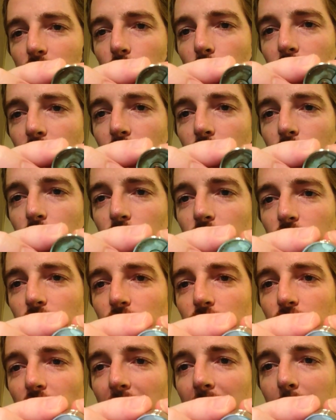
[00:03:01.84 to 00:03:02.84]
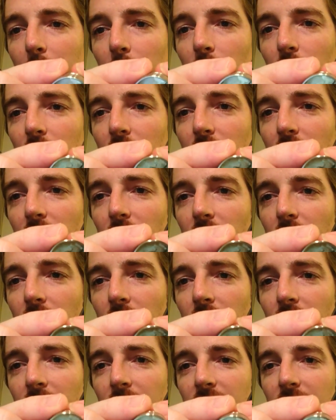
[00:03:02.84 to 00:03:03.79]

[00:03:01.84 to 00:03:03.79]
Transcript: the reduced chamber in there.